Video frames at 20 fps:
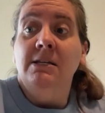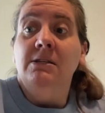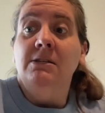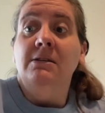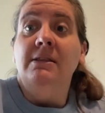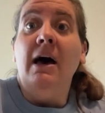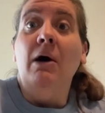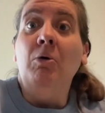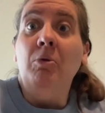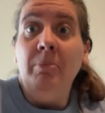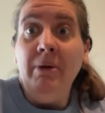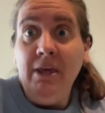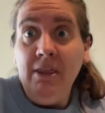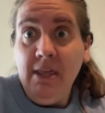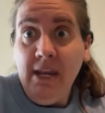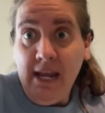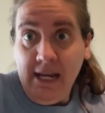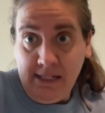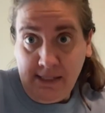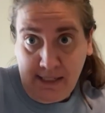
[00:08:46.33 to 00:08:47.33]
That will be the
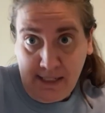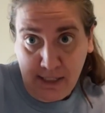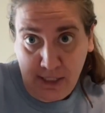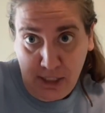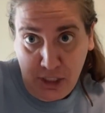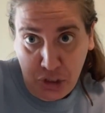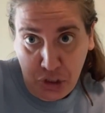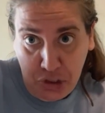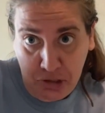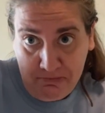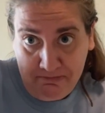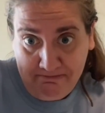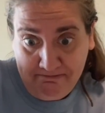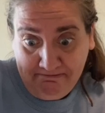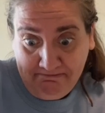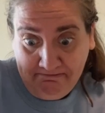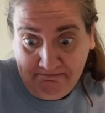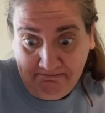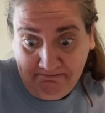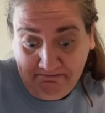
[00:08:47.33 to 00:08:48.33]
next decision.
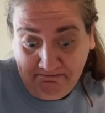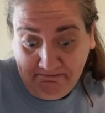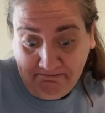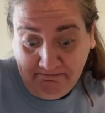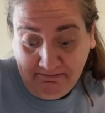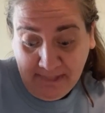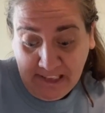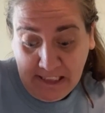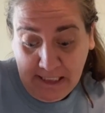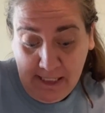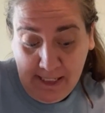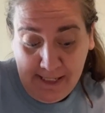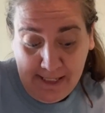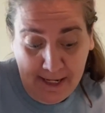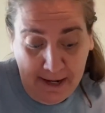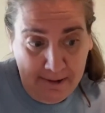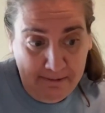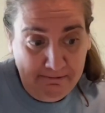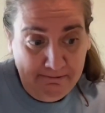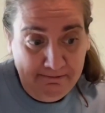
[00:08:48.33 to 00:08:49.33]

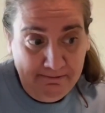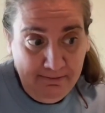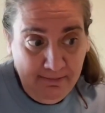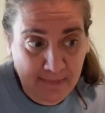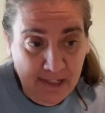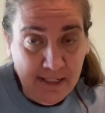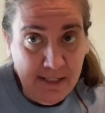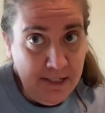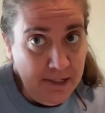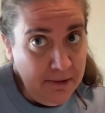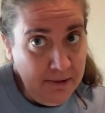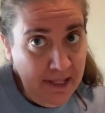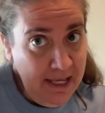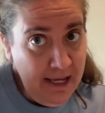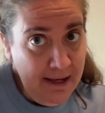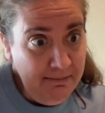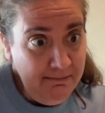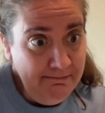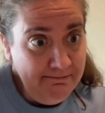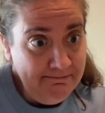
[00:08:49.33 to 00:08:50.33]
So until
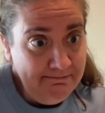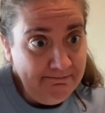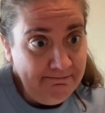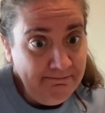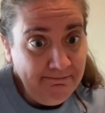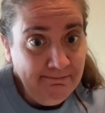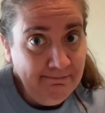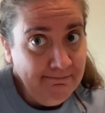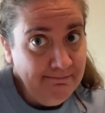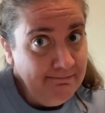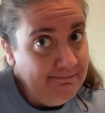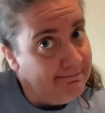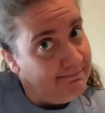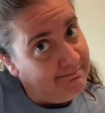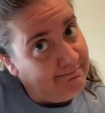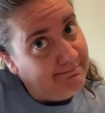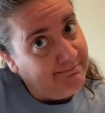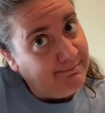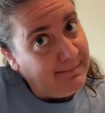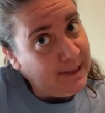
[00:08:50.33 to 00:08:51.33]
then,
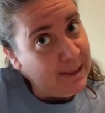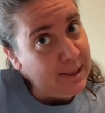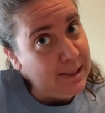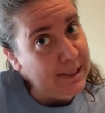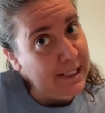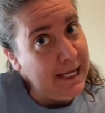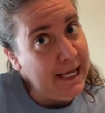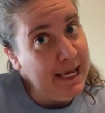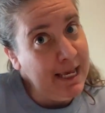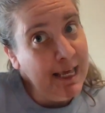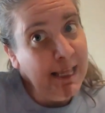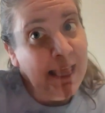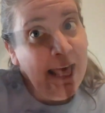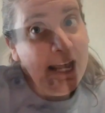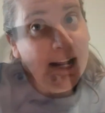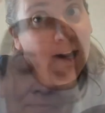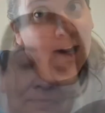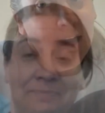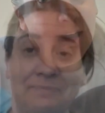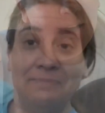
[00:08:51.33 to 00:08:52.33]
see you
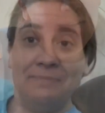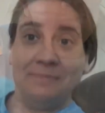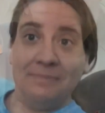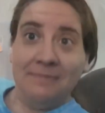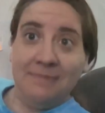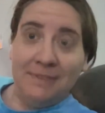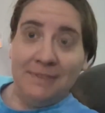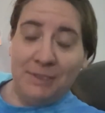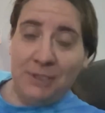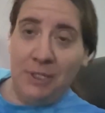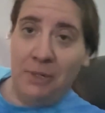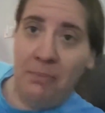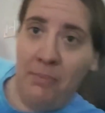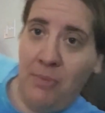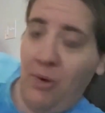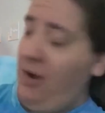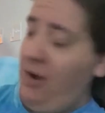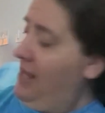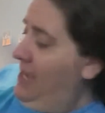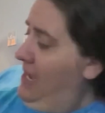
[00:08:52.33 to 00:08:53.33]
later. Good
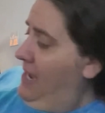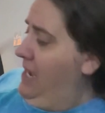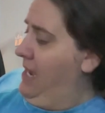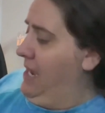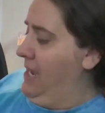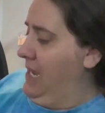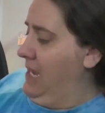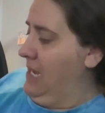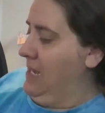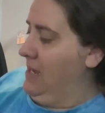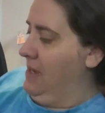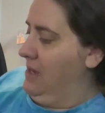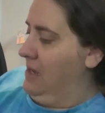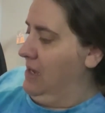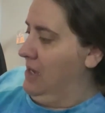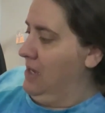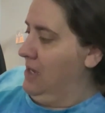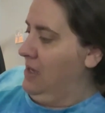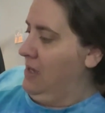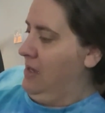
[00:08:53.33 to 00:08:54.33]
morning.
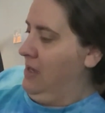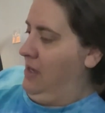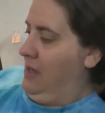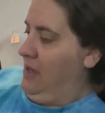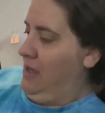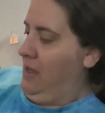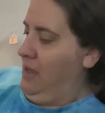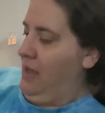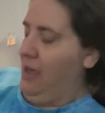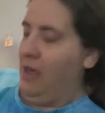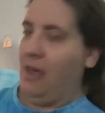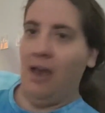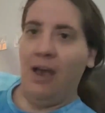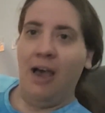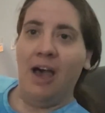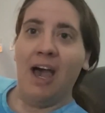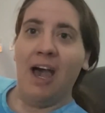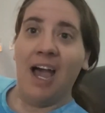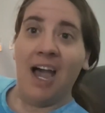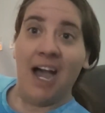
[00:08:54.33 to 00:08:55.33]

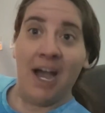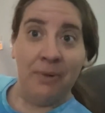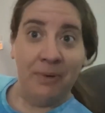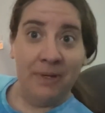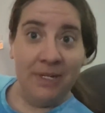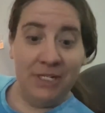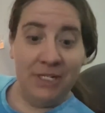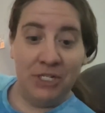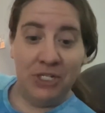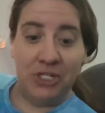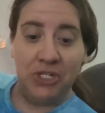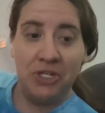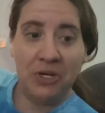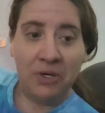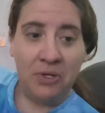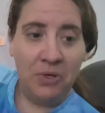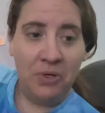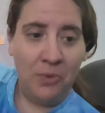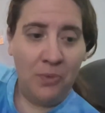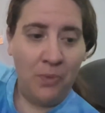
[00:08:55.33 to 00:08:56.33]
I wanted to show
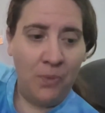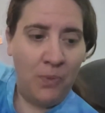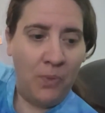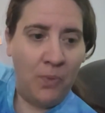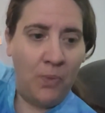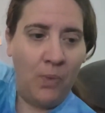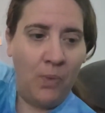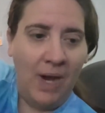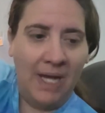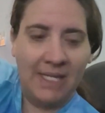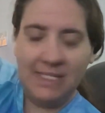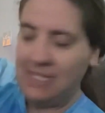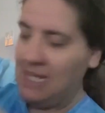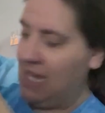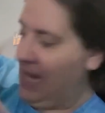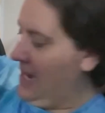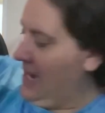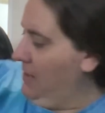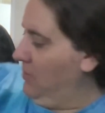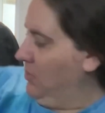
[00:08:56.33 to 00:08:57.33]
you what
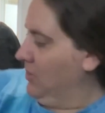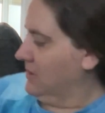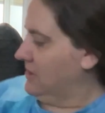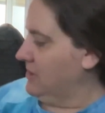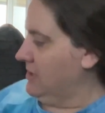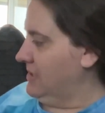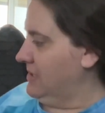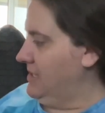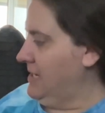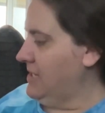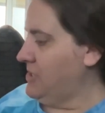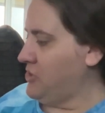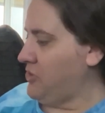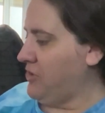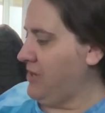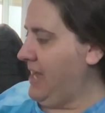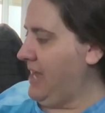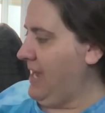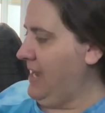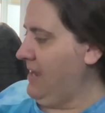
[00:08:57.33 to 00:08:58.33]
I worked on
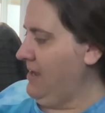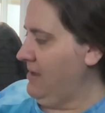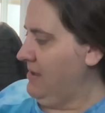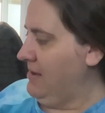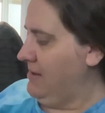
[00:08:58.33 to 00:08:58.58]
yesterday.